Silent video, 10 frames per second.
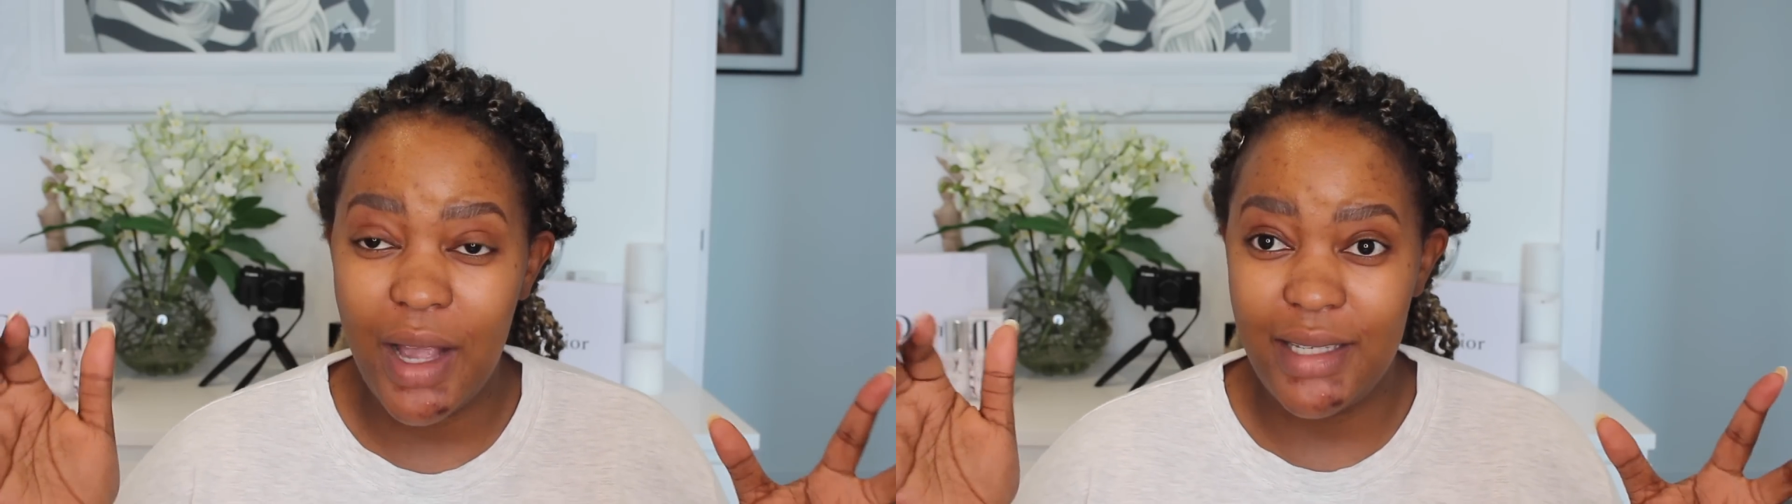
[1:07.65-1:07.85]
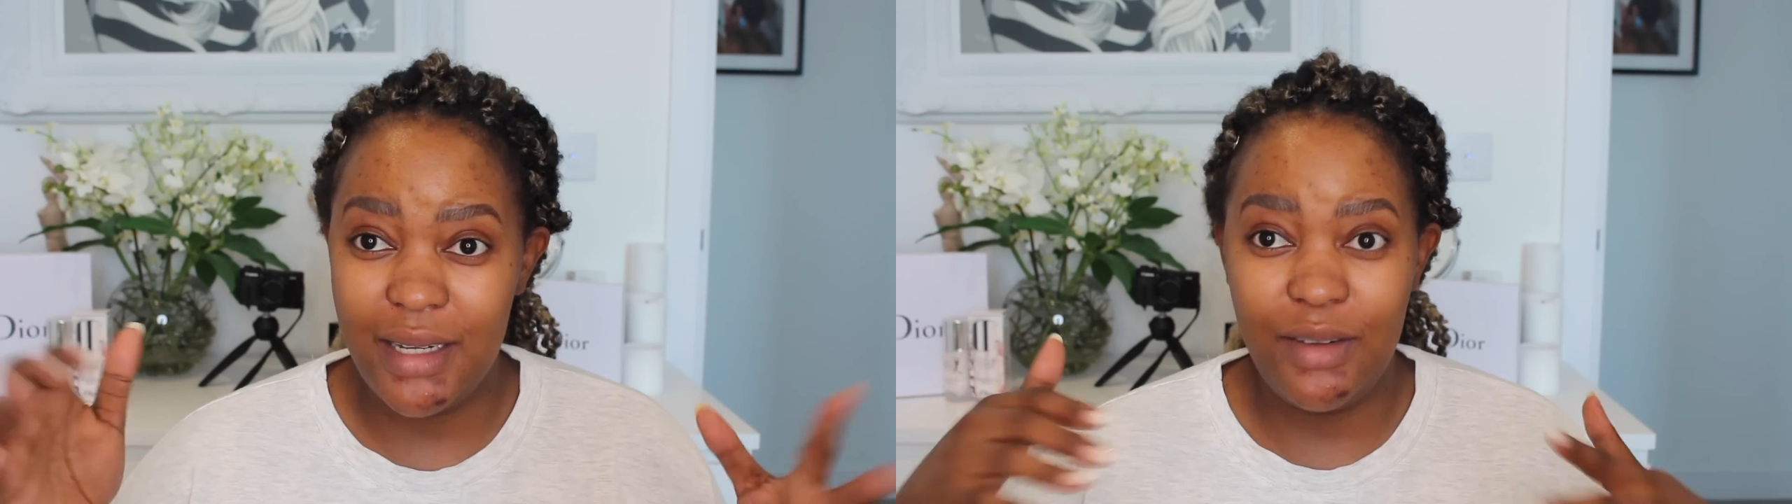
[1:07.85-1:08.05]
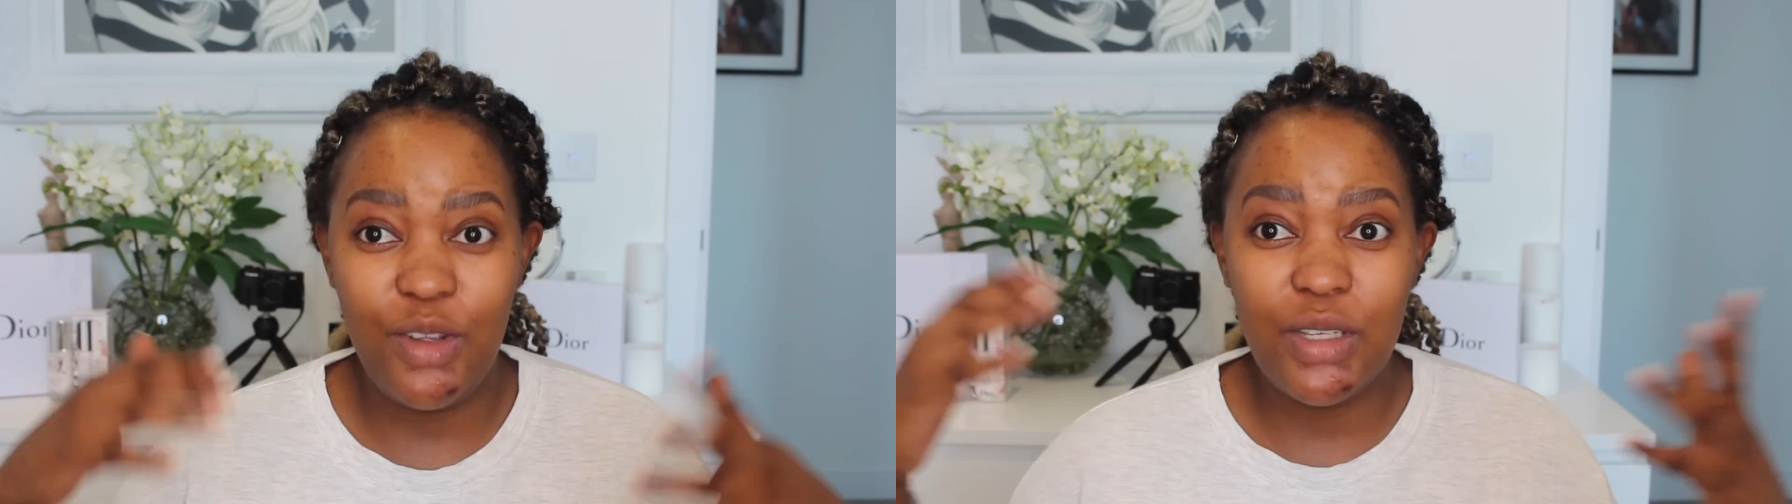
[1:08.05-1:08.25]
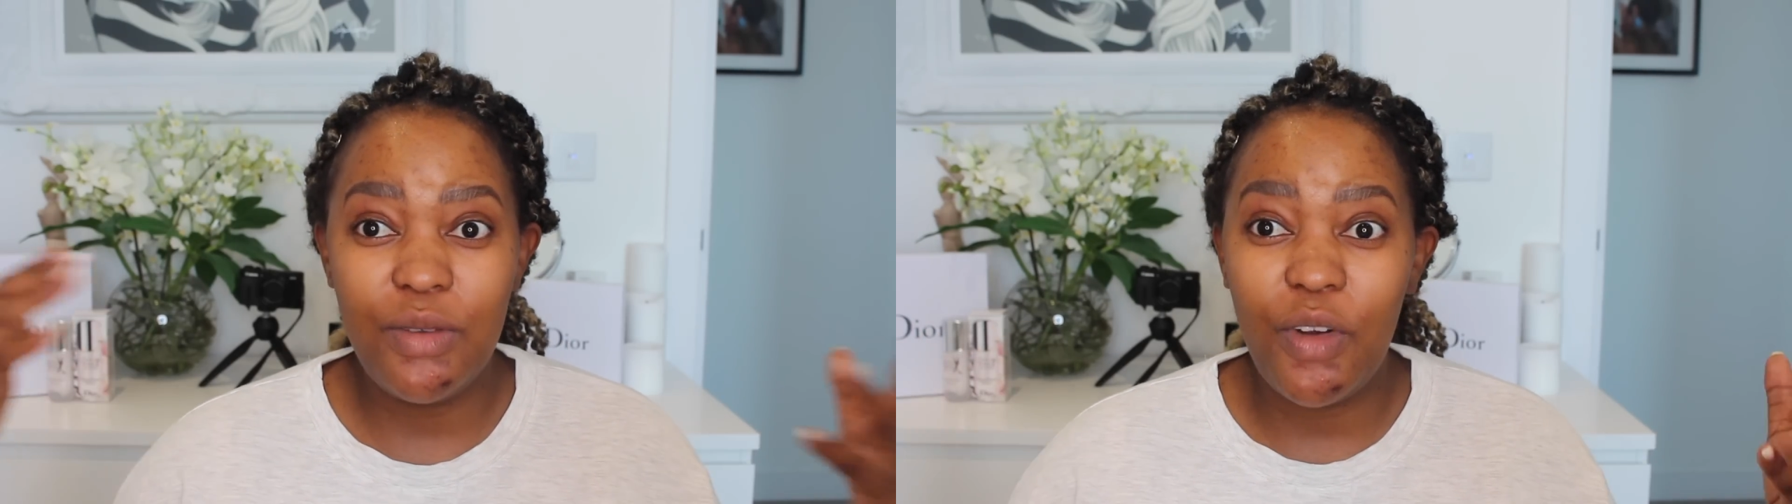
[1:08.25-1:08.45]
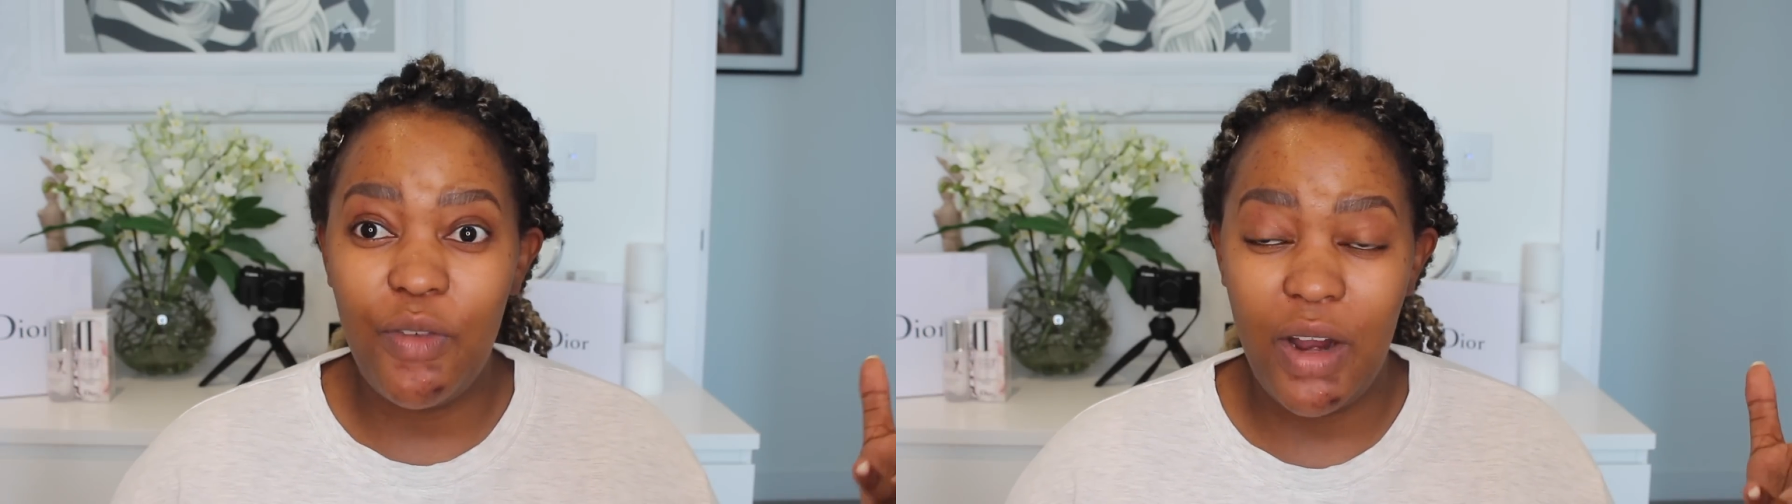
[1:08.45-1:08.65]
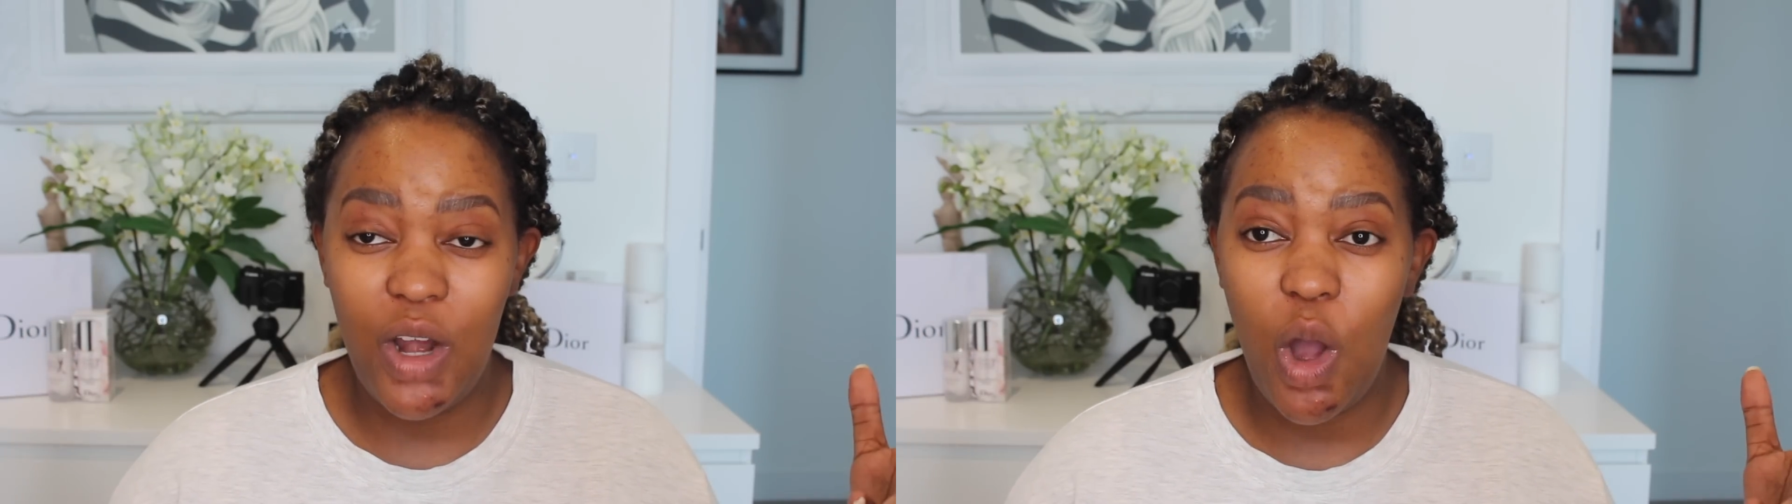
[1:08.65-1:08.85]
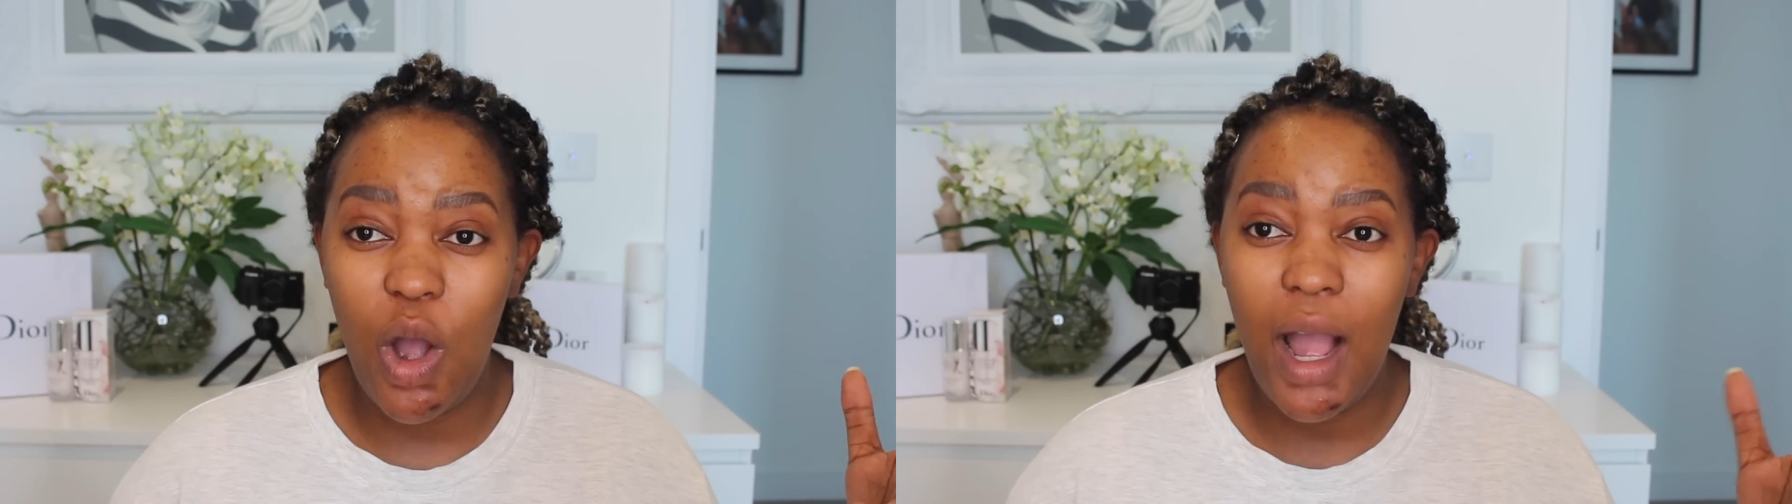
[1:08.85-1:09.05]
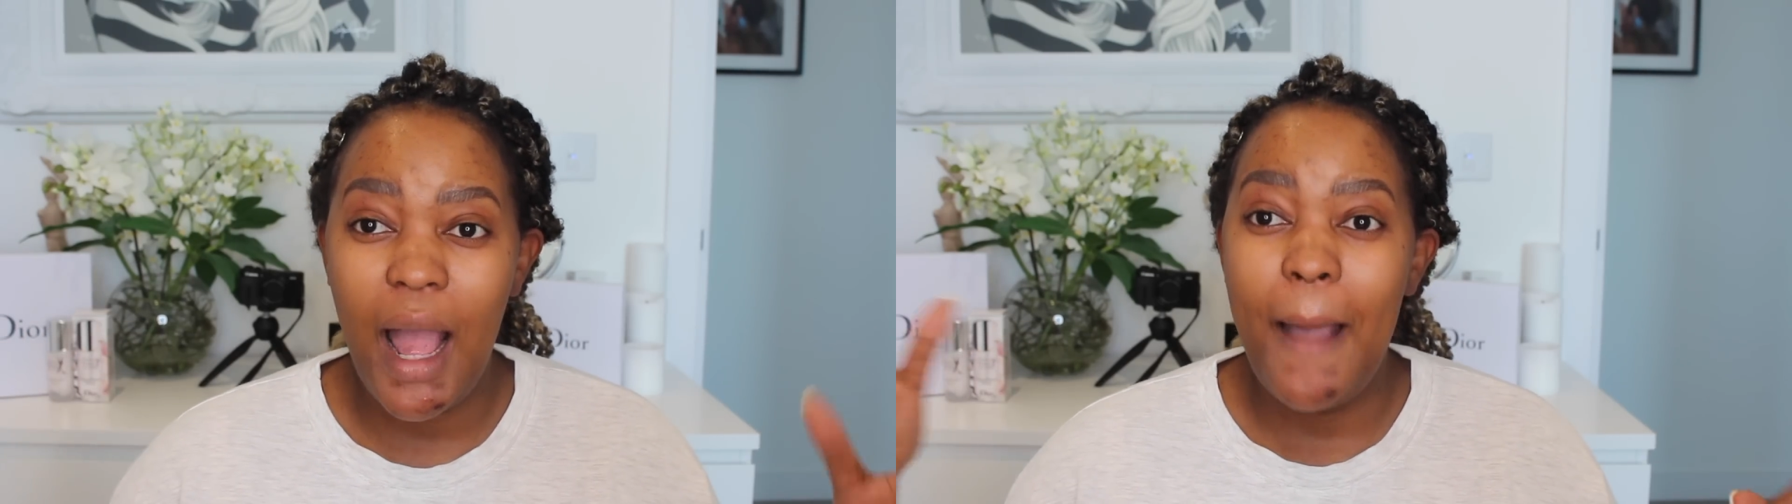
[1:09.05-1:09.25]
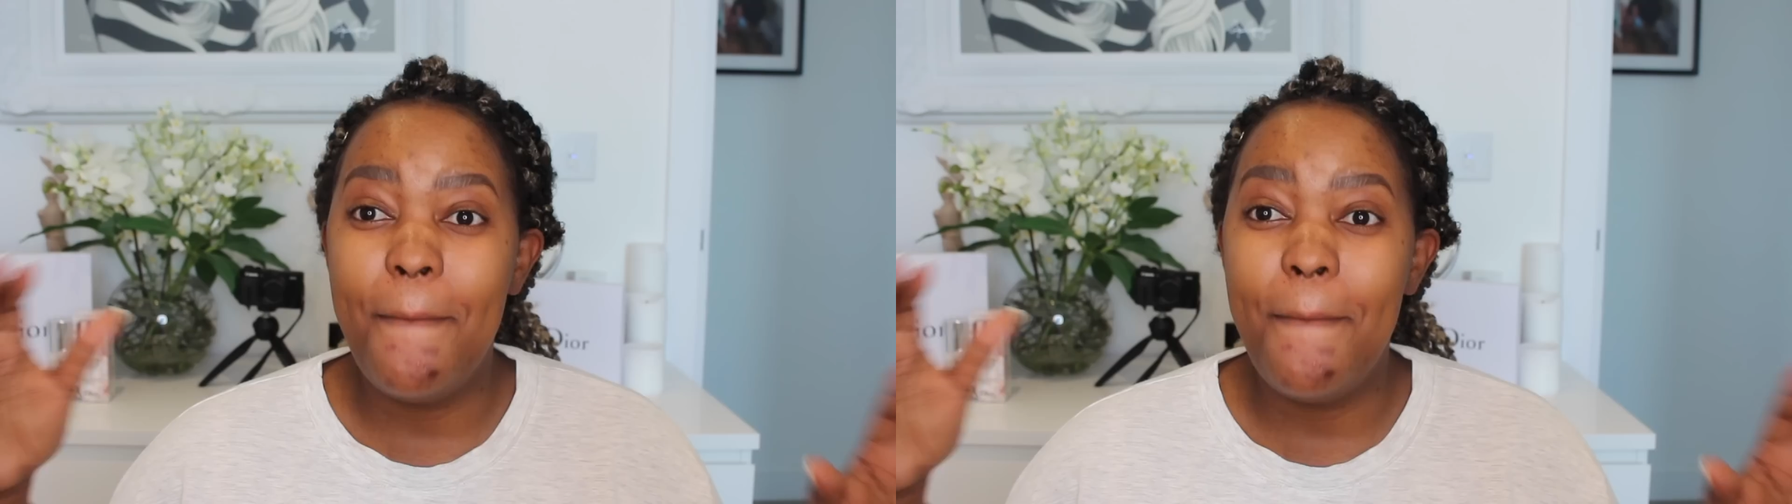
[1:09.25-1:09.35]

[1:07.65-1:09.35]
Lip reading: as in use it for very long.